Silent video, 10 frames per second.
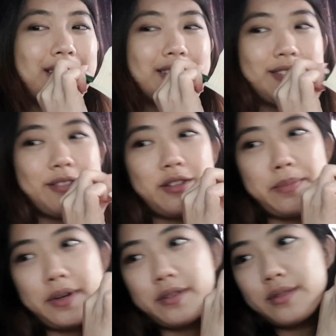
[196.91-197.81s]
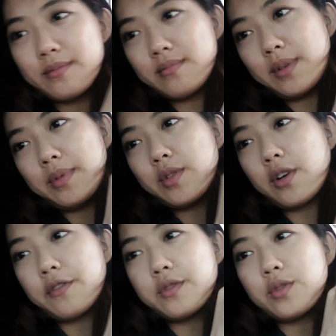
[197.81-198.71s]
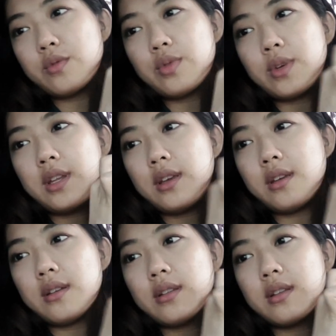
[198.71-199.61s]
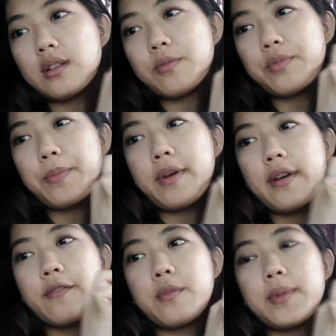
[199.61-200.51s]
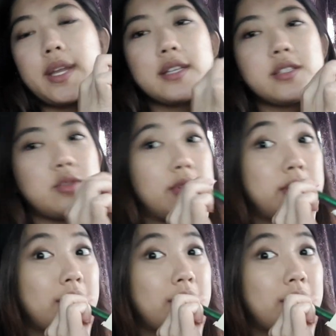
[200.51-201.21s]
until about maybe 12:20 and then I'll prepare for my next day.